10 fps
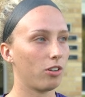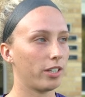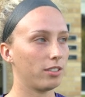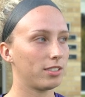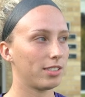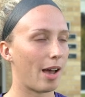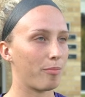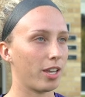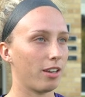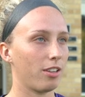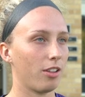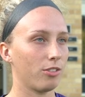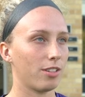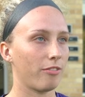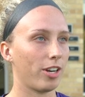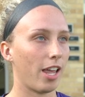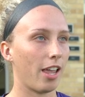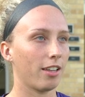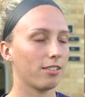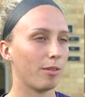and tapping into those every
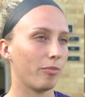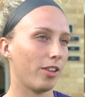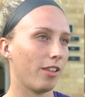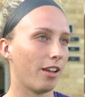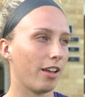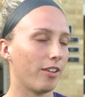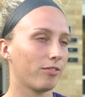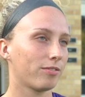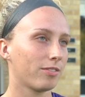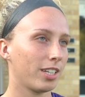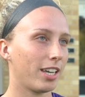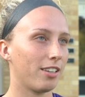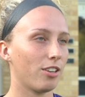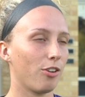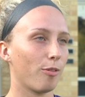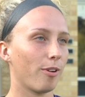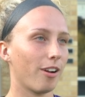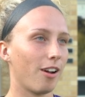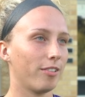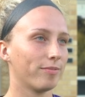day is something that I continue to
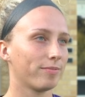work on.